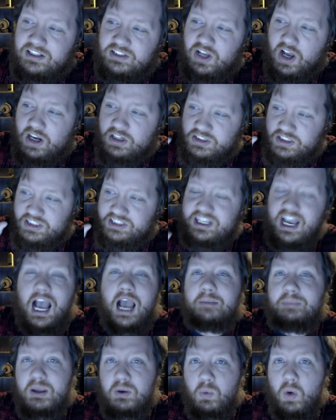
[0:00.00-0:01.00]
talked to
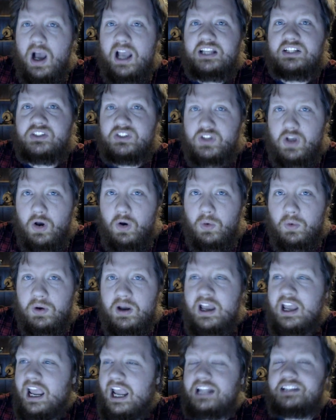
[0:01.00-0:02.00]
Tommy Wiseau,
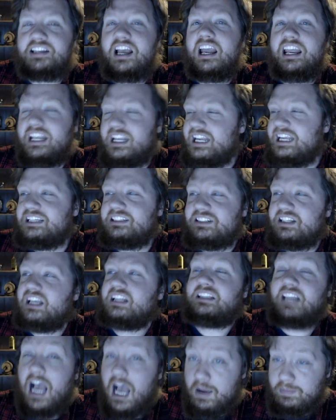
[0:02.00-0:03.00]
and he
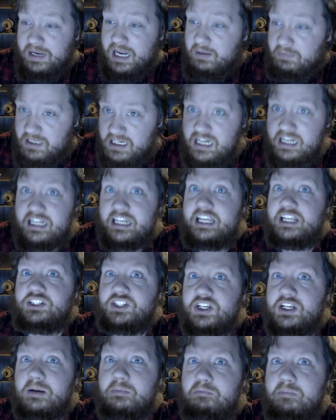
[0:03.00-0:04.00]
said, Tommy, I'm going to
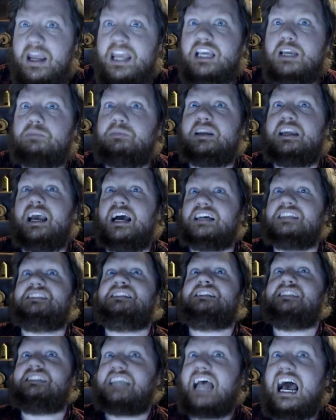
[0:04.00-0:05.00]
need you to make me a
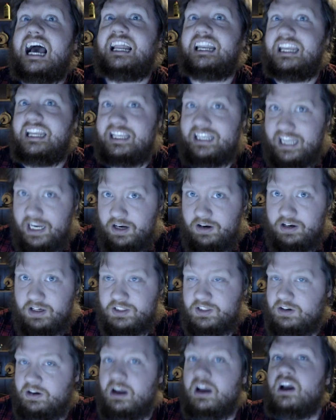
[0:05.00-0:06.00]
Sonic
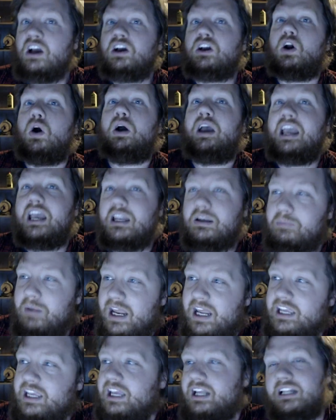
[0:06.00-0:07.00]
character. Go ahead and
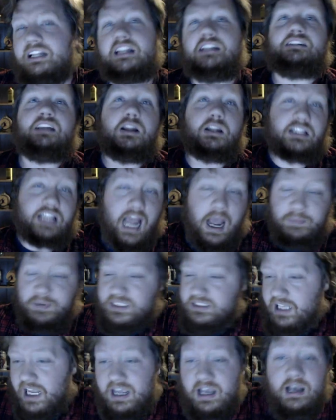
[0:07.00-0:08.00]
make it. And
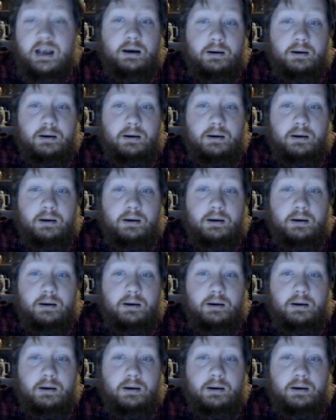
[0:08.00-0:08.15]
Tommy's like,